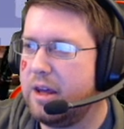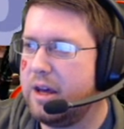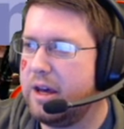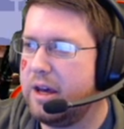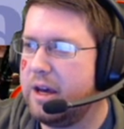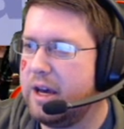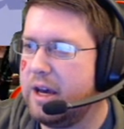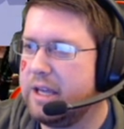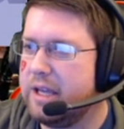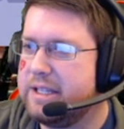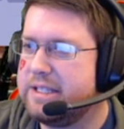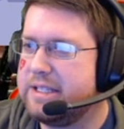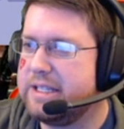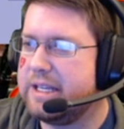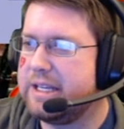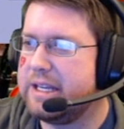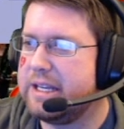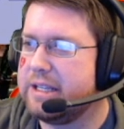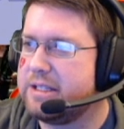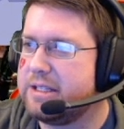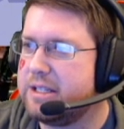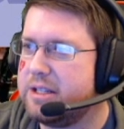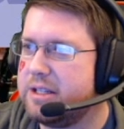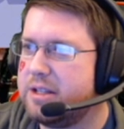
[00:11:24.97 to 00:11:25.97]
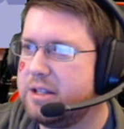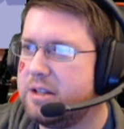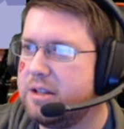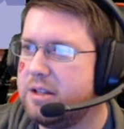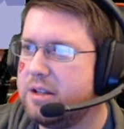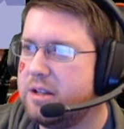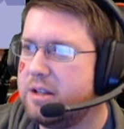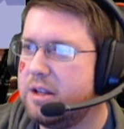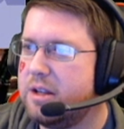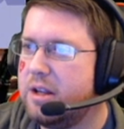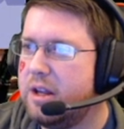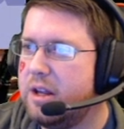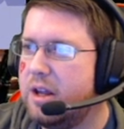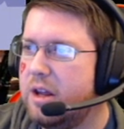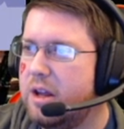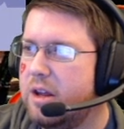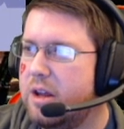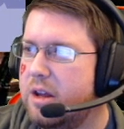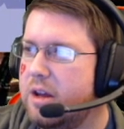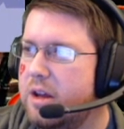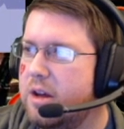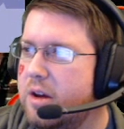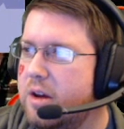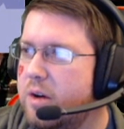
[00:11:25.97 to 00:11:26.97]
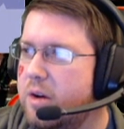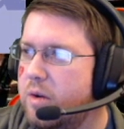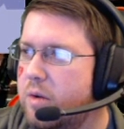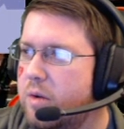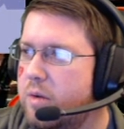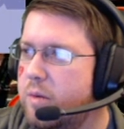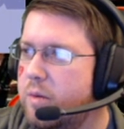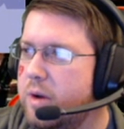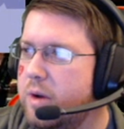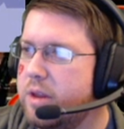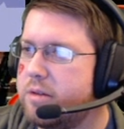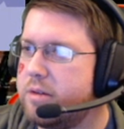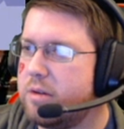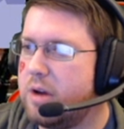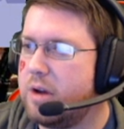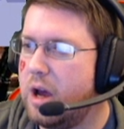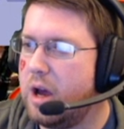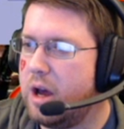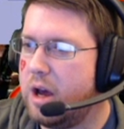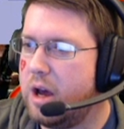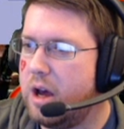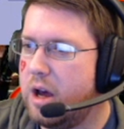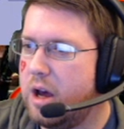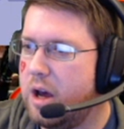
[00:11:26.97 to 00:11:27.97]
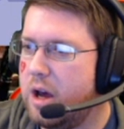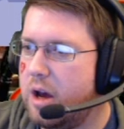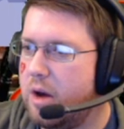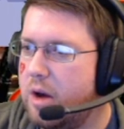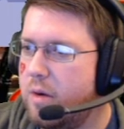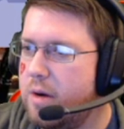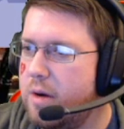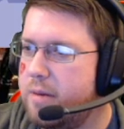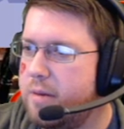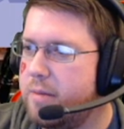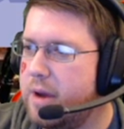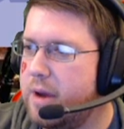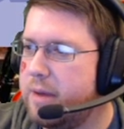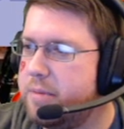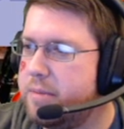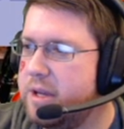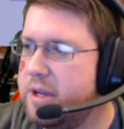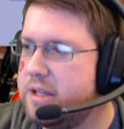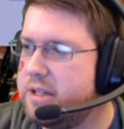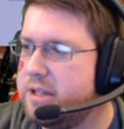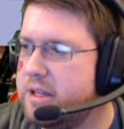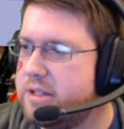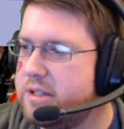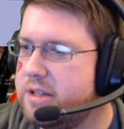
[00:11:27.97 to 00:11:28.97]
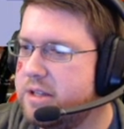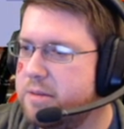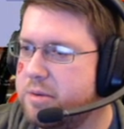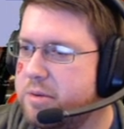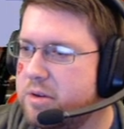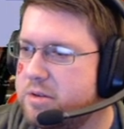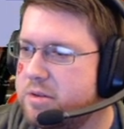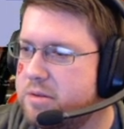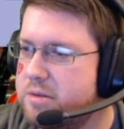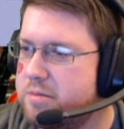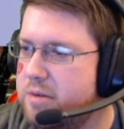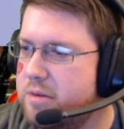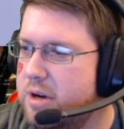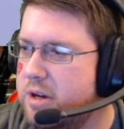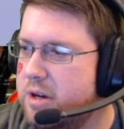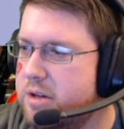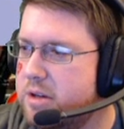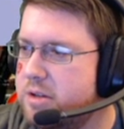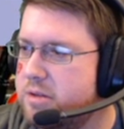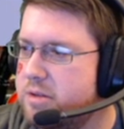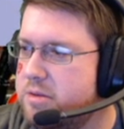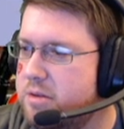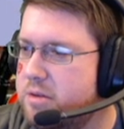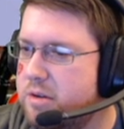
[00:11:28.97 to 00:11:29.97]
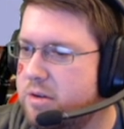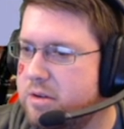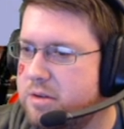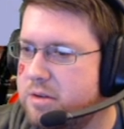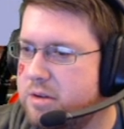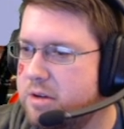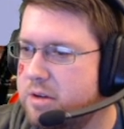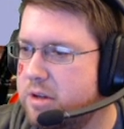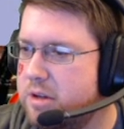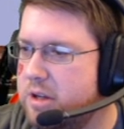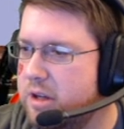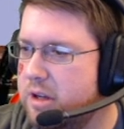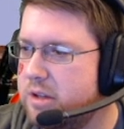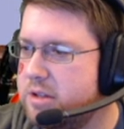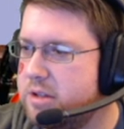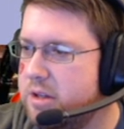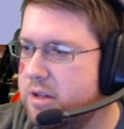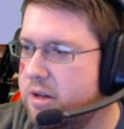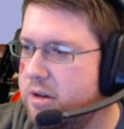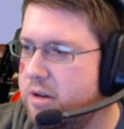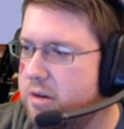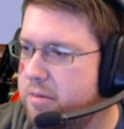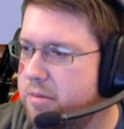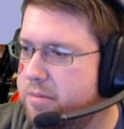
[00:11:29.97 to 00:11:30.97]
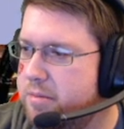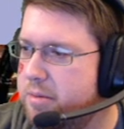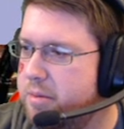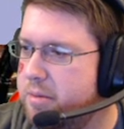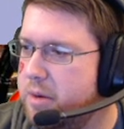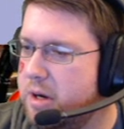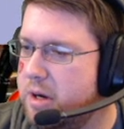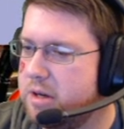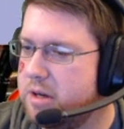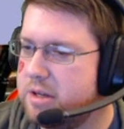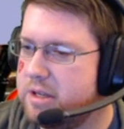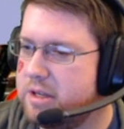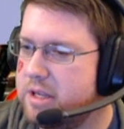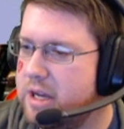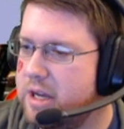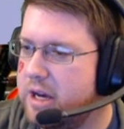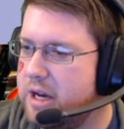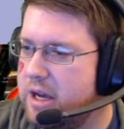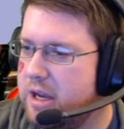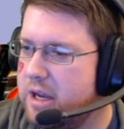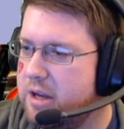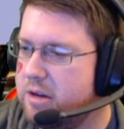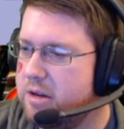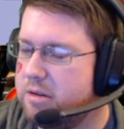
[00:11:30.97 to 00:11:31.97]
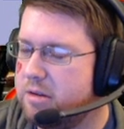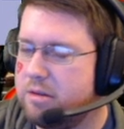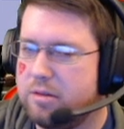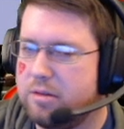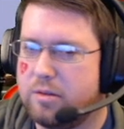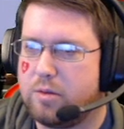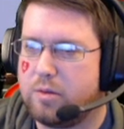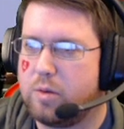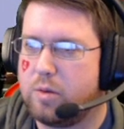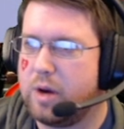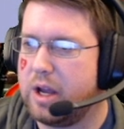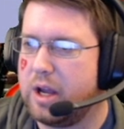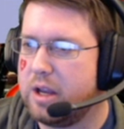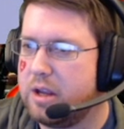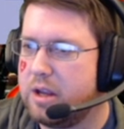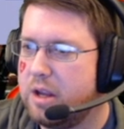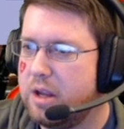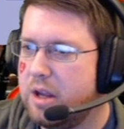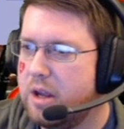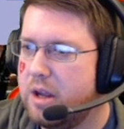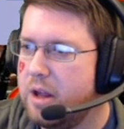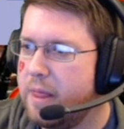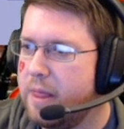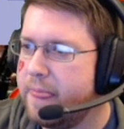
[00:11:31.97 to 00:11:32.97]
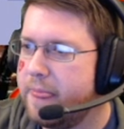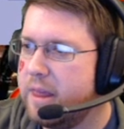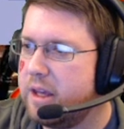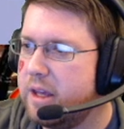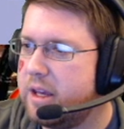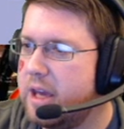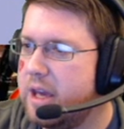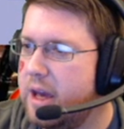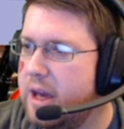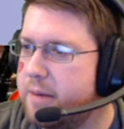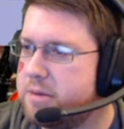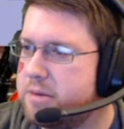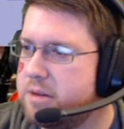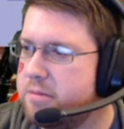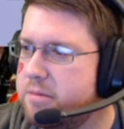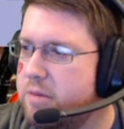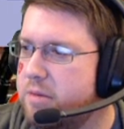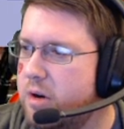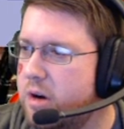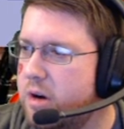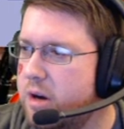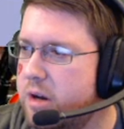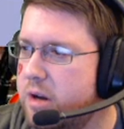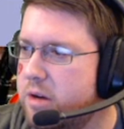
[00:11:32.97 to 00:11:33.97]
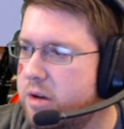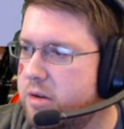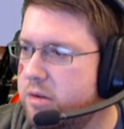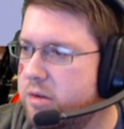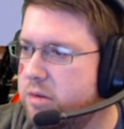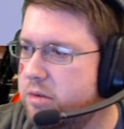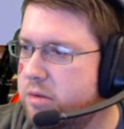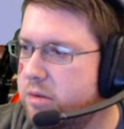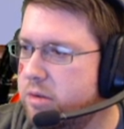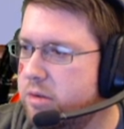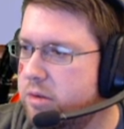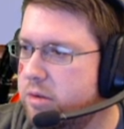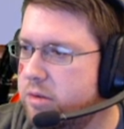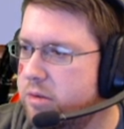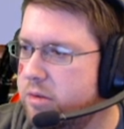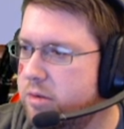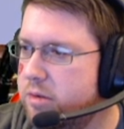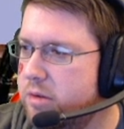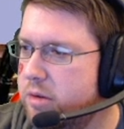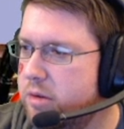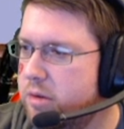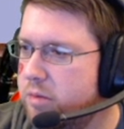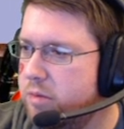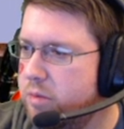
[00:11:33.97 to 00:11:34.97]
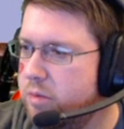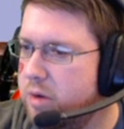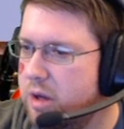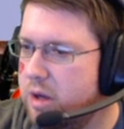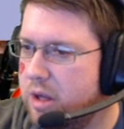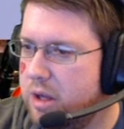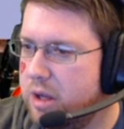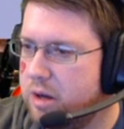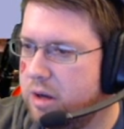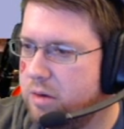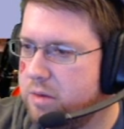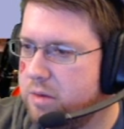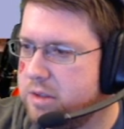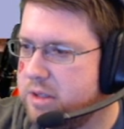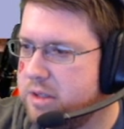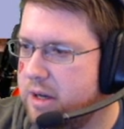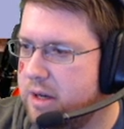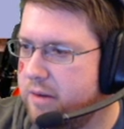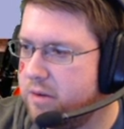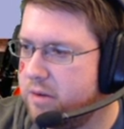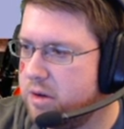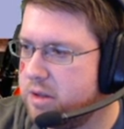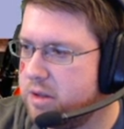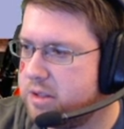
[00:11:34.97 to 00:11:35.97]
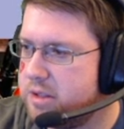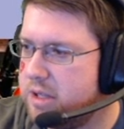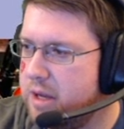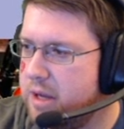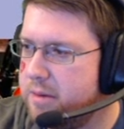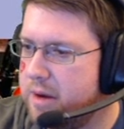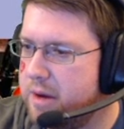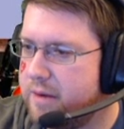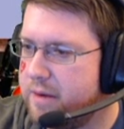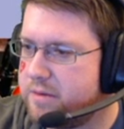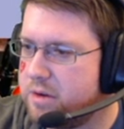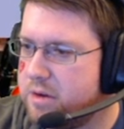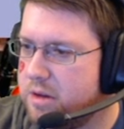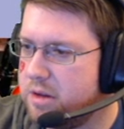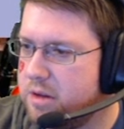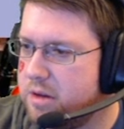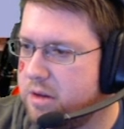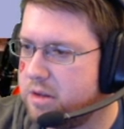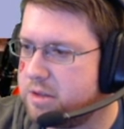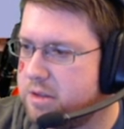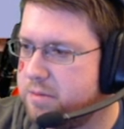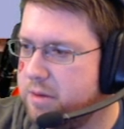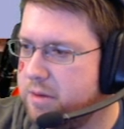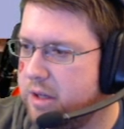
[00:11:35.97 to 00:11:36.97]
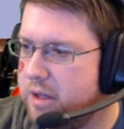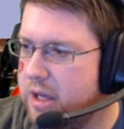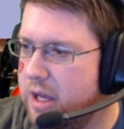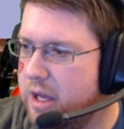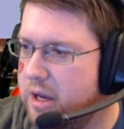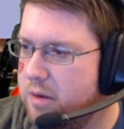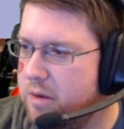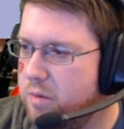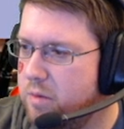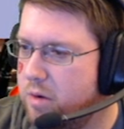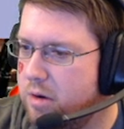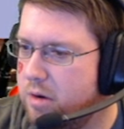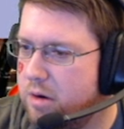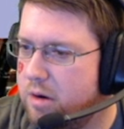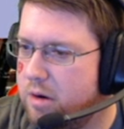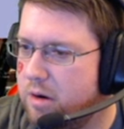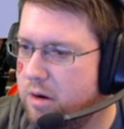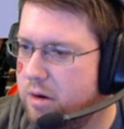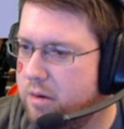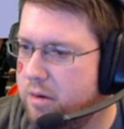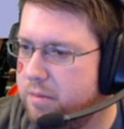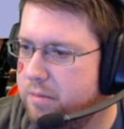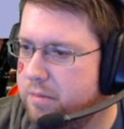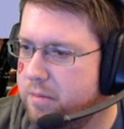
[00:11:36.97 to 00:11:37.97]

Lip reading: I did it. When you when my PTSD post-traumatic kicks in and you're prepared to die, what? Captain Mario, what? Was never the same after the spaghetti war.